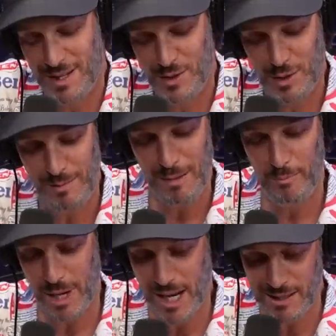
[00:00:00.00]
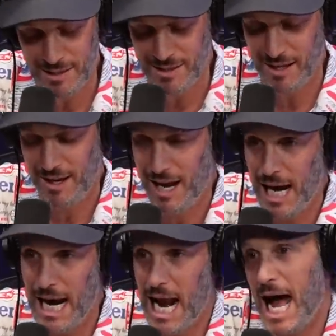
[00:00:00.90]
do my best
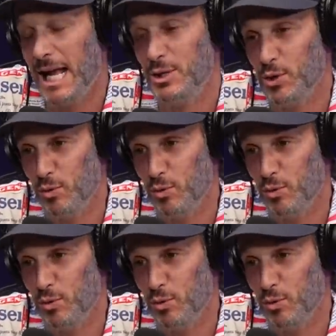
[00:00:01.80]
not to